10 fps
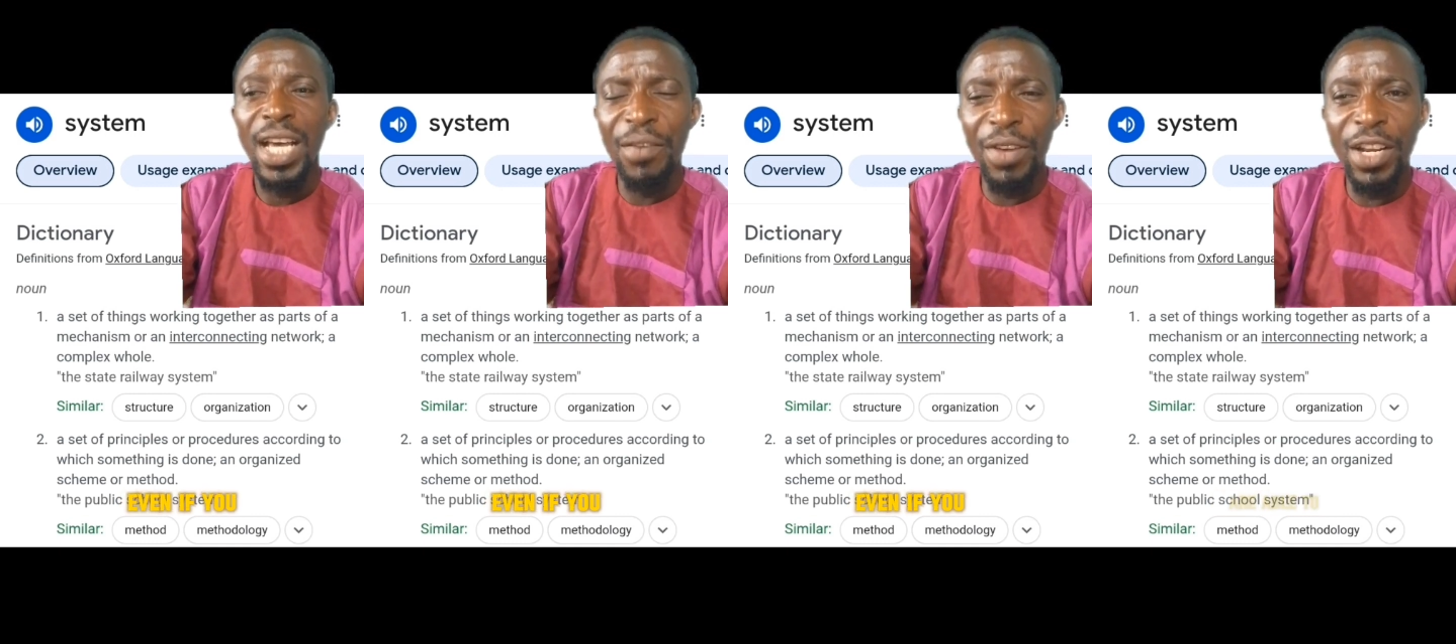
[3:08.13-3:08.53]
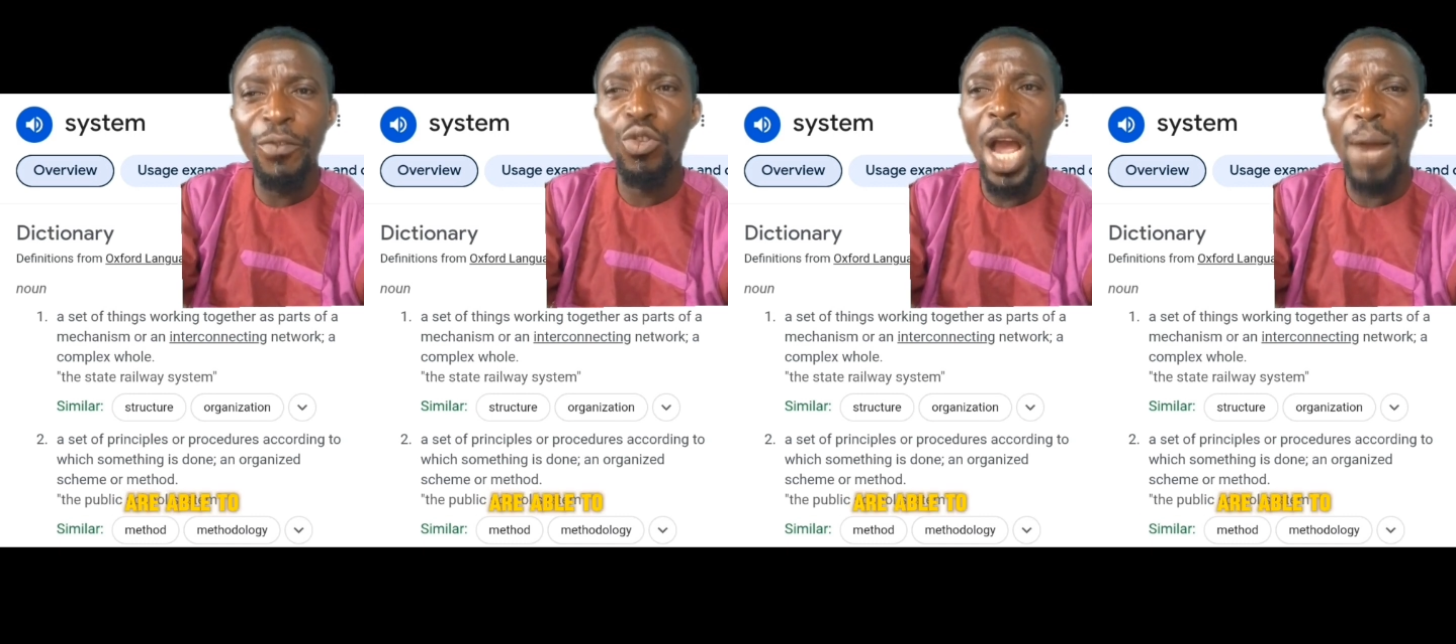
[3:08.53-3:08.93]
if you are
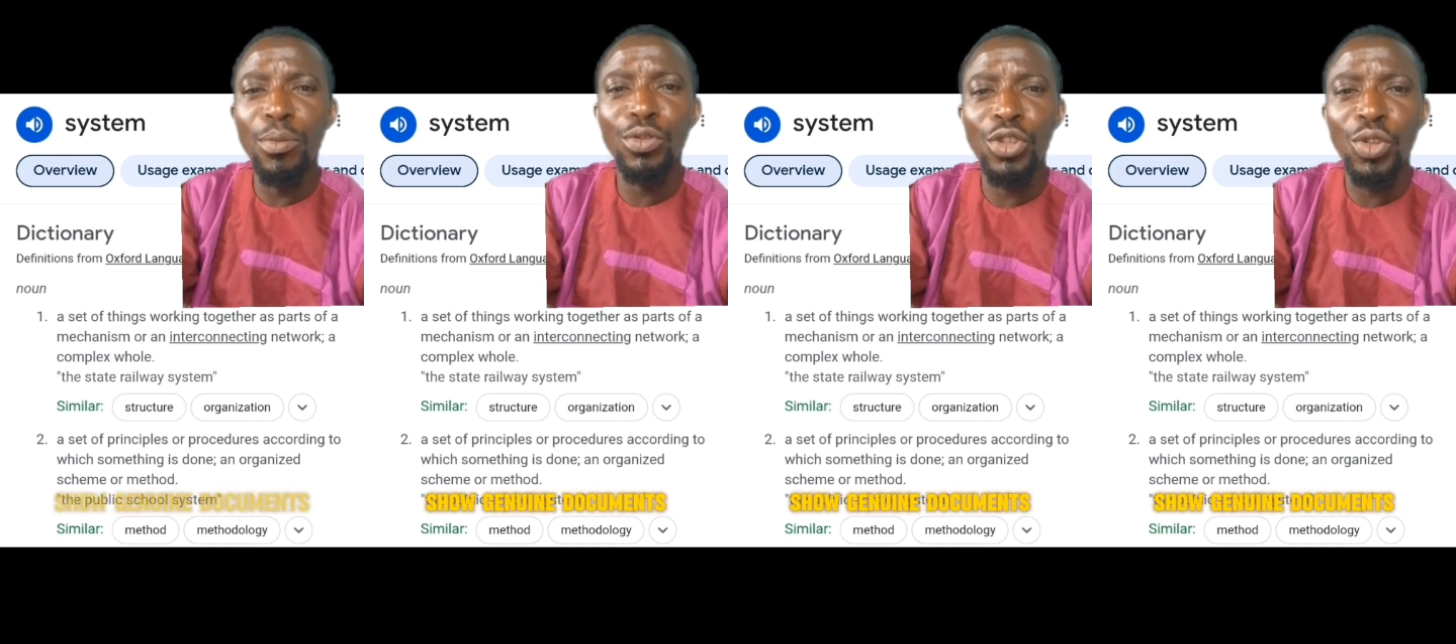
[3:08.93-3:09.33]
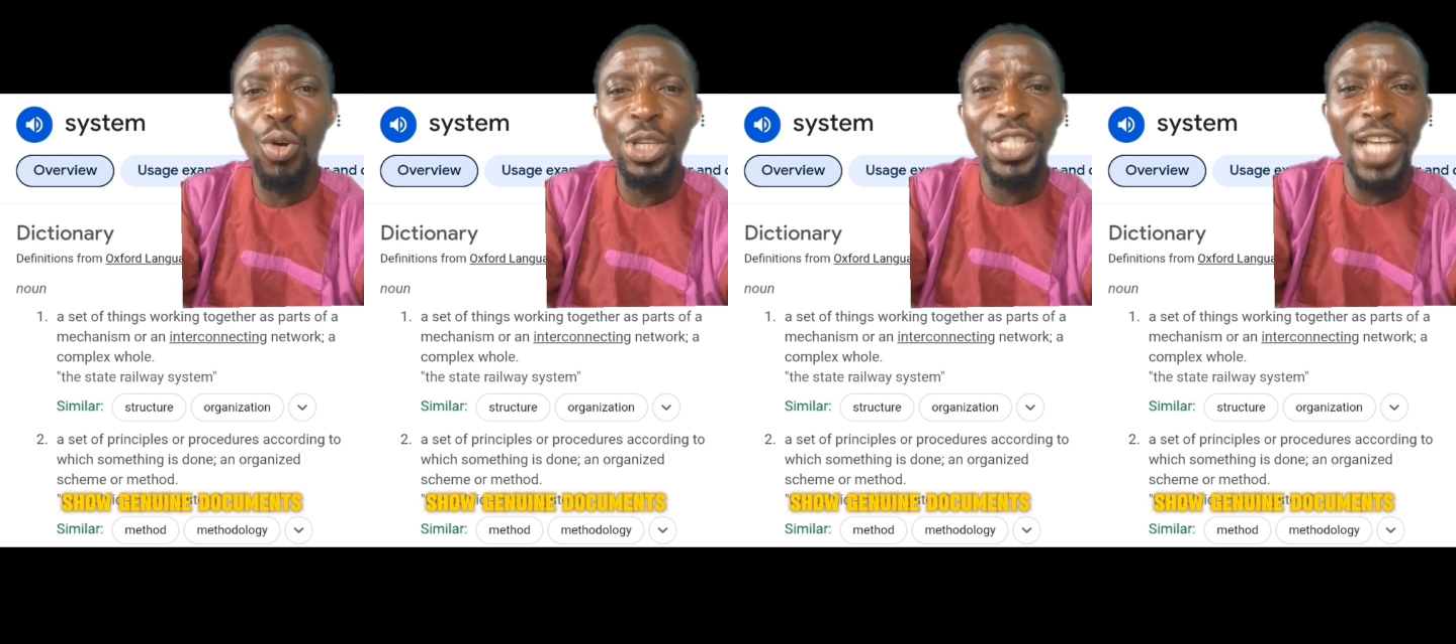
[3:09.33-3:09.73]
able to show
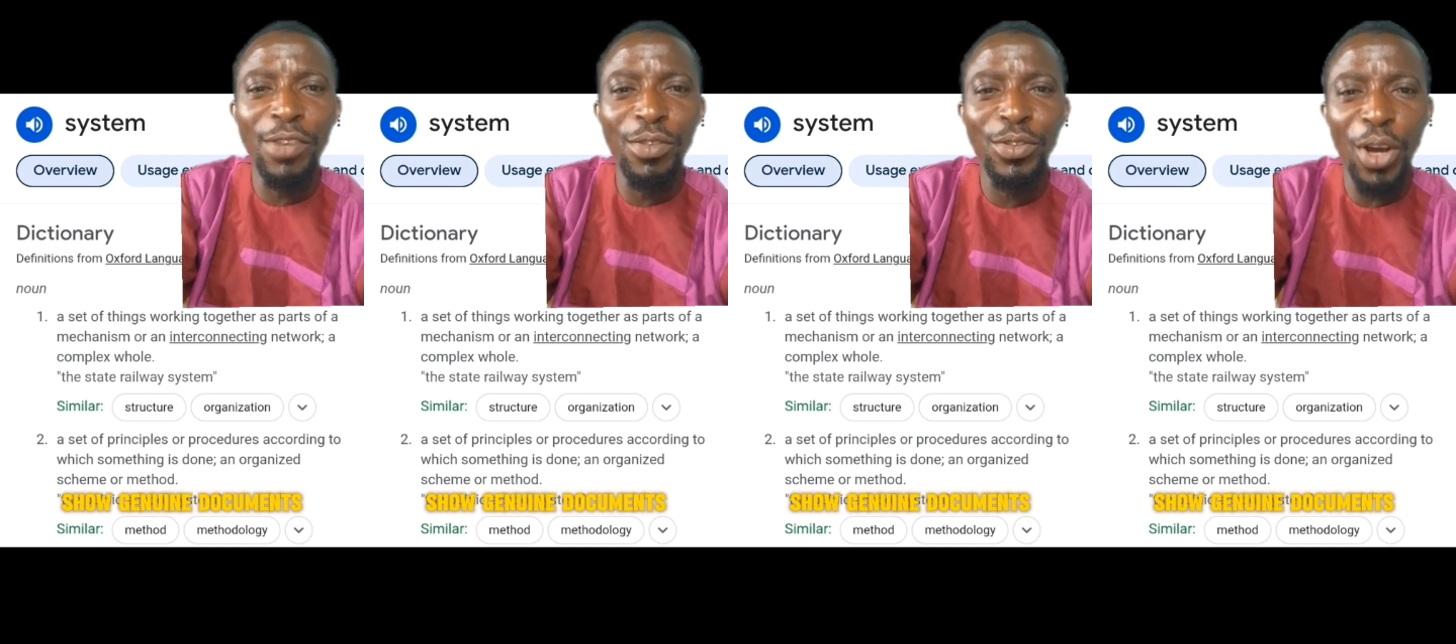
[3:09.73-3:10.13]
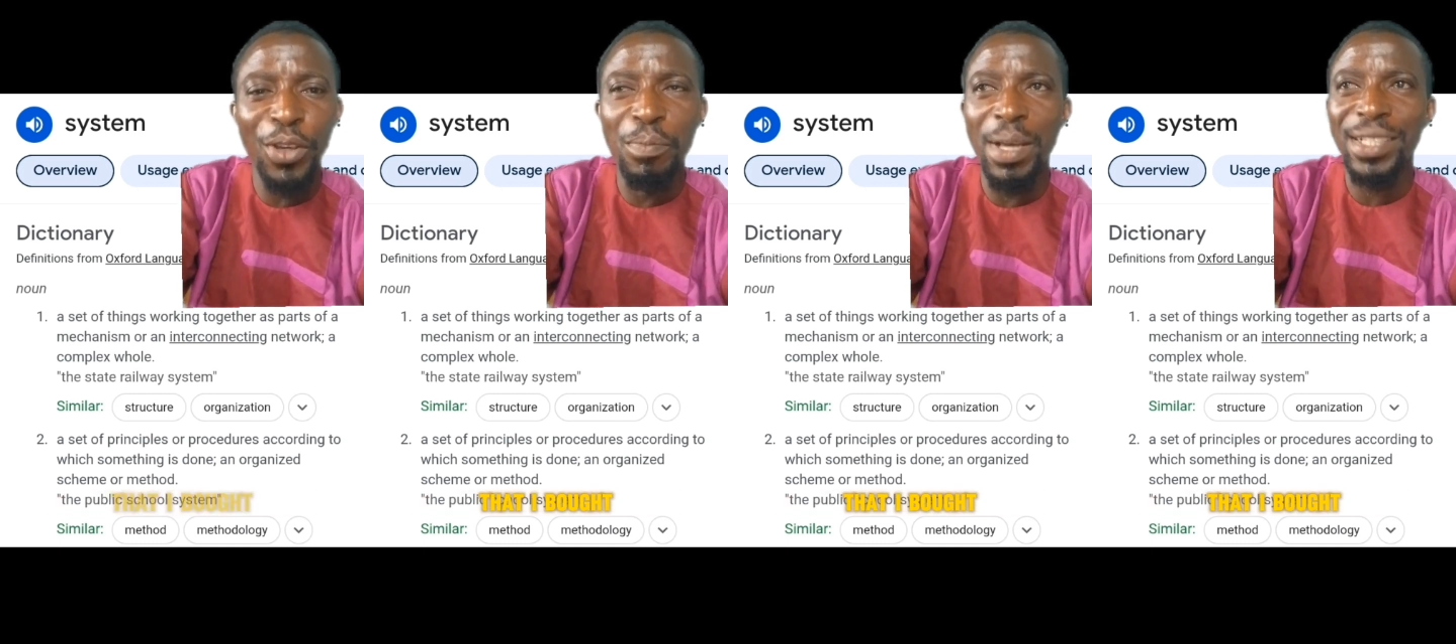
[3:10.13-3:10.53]
genuine documents
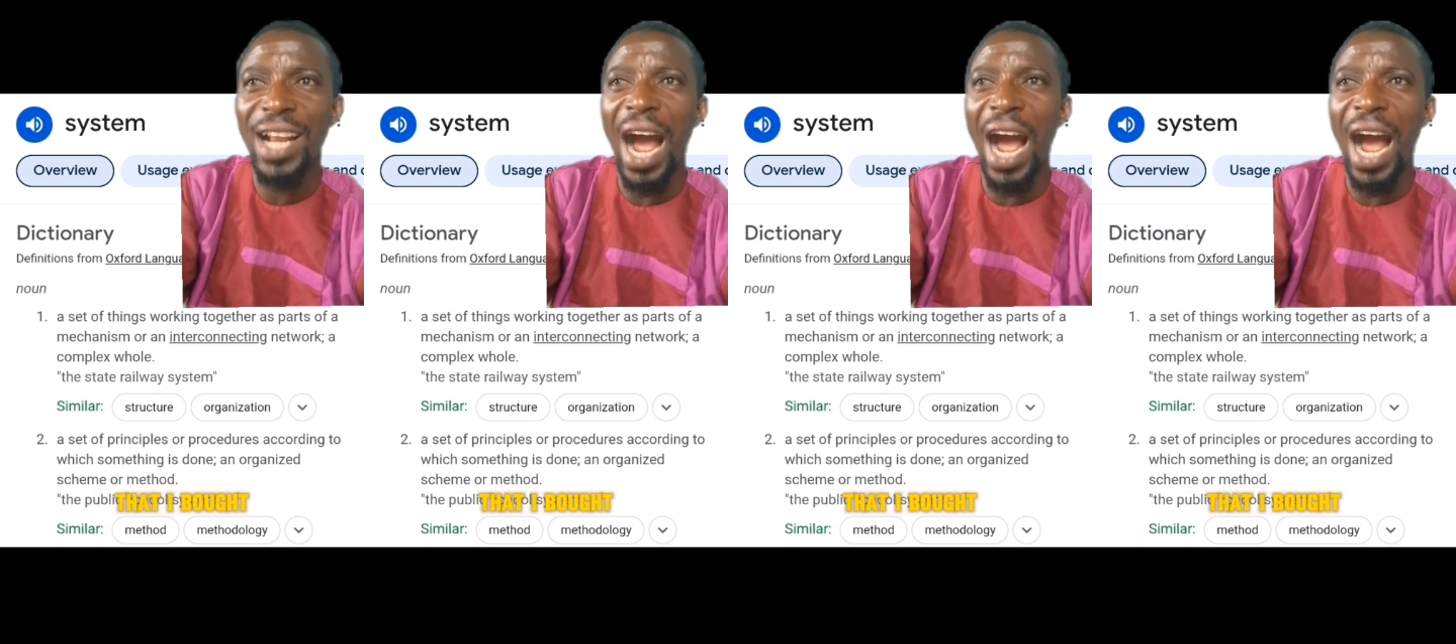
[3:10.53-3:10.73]
that I